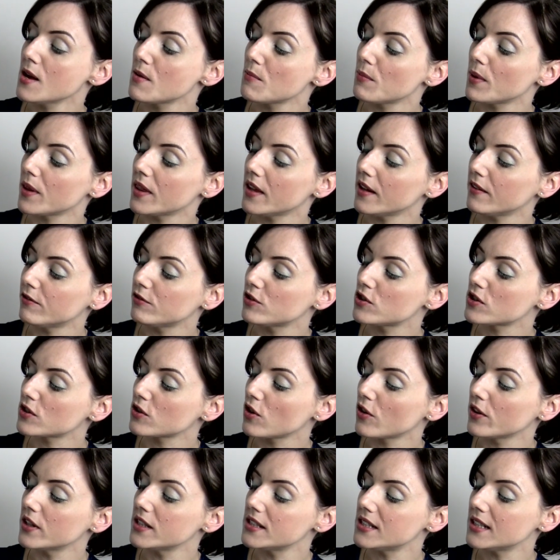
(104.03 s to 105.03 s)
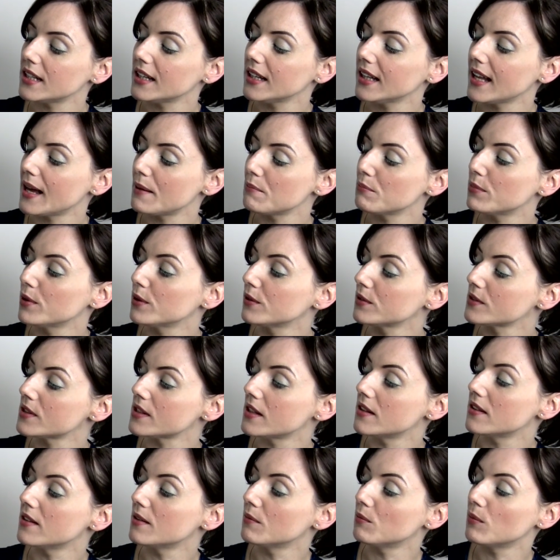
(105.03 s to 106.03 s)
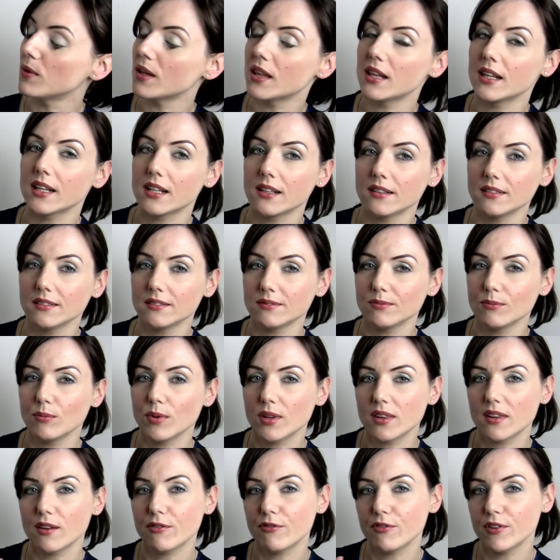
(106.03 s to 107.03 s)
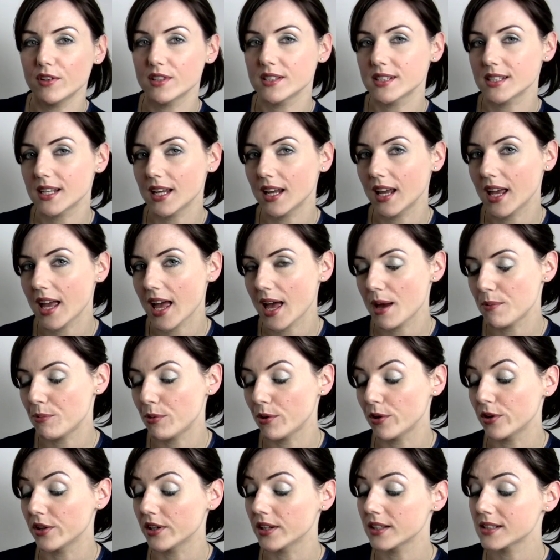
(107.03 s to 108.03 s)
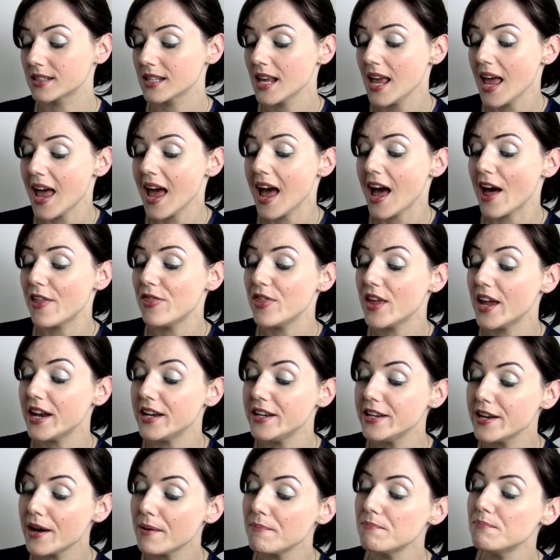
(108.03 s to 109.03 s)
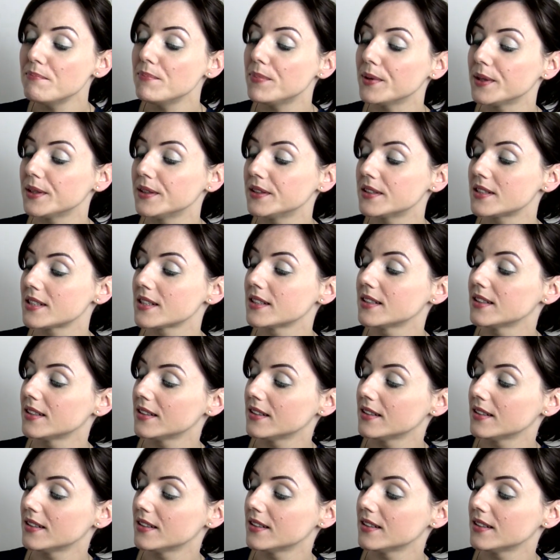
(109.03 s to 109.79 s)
But they've just got these little ampules in them with different skincare products. And they're numbered.